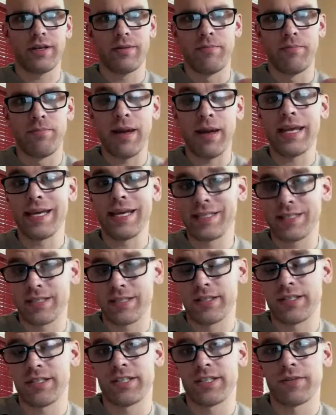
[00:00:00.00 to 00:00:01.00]
many
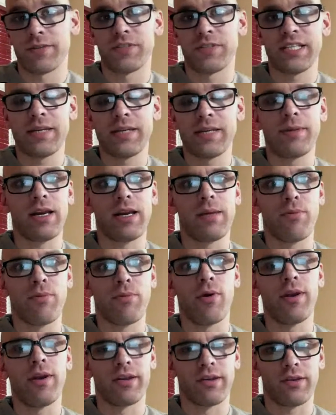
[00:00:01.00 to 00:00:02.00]
instances of seemingly
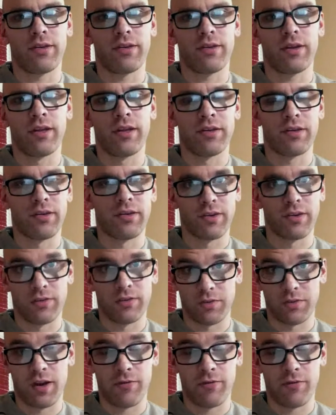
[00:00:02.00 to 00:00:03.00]
pointless instances
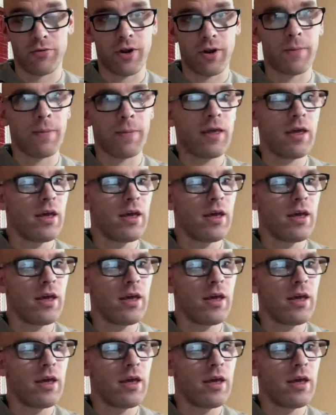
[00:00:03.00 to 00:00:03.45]
of suffering.